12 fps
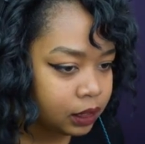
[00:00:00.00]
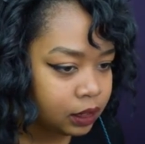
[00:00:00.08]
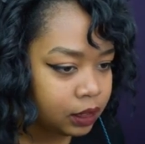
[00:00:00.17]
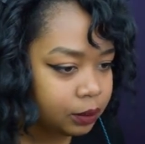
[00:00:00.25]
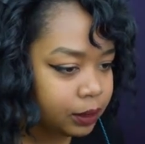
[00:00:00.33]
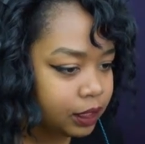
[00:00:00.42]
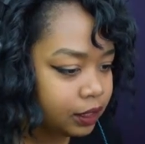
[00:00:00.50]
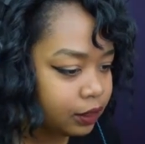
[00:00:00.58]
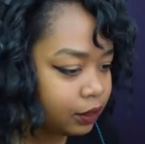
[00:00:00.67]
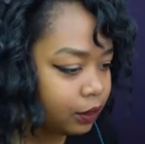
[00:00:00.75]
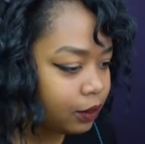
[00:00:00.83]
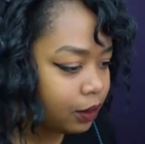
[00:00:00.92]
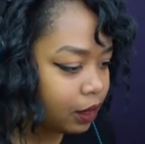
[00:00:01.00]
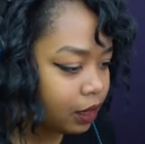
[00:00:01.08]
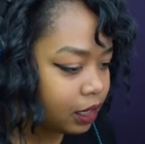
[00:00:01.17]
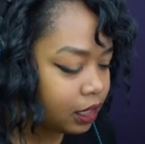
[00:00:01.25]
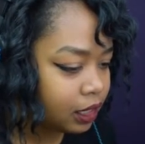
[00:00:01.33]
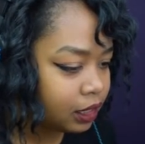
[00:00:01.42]
They're working so
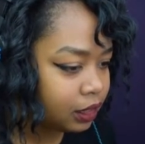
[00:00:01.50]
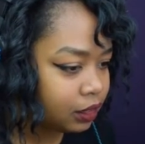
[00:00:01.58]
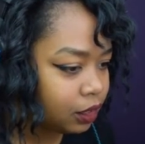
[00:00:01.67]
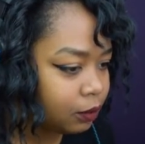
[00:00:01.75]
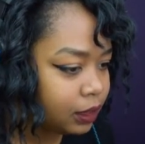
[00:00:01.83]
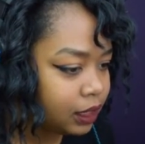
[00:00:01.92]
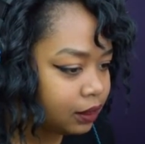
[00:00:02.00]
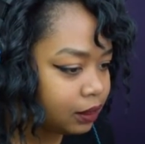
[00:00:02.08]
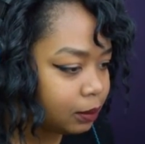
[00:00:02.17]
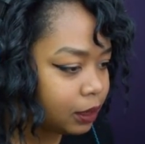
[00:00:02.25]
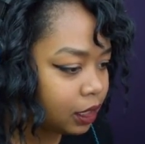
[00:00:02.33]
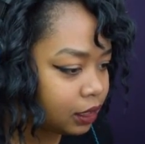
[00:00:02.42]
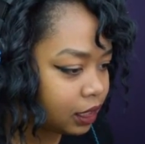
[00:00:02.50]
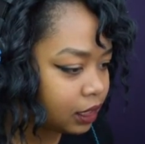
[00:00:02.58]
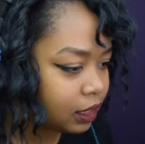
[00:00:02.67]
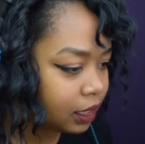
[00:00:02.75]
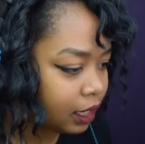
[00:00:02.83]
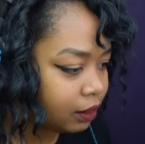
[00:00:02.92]
hard. No one needs to be on that.
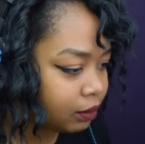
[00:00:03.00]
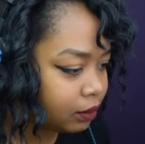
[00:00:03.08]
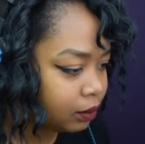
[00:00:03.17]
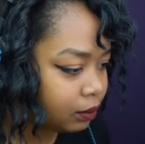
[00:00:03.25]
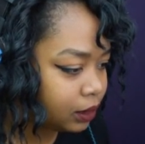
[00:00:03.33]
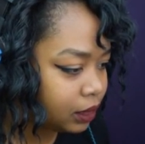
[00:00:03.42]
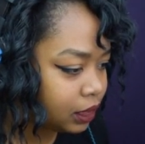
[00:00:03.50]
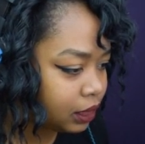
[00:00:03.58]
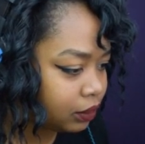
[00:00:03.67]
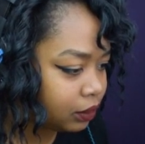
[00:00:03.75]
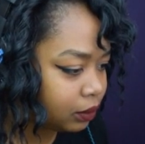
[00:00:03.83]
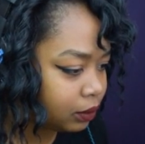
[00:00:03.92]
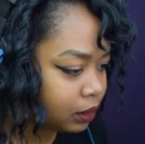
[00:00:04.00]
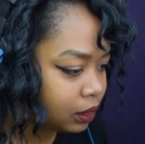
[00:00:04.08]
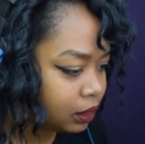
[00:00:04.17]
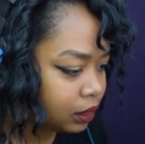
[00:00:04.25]
Like, I don't know what you guys are doing.